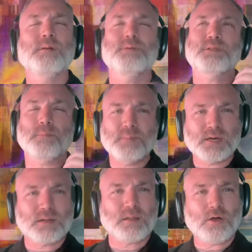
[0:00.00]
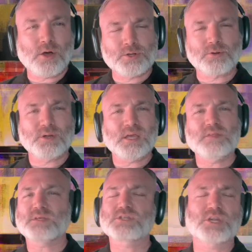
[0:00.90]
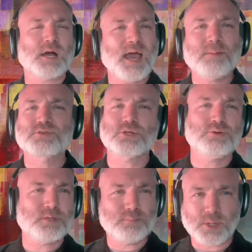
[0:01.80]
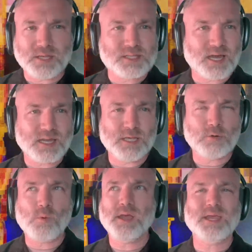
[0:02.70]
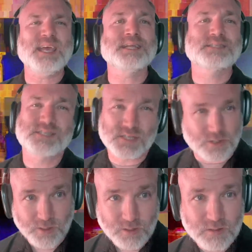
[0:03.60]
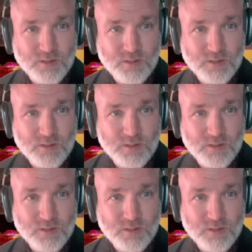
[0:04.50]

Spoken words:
but the metal underneath is going to absolutely bleed that heat away instantly.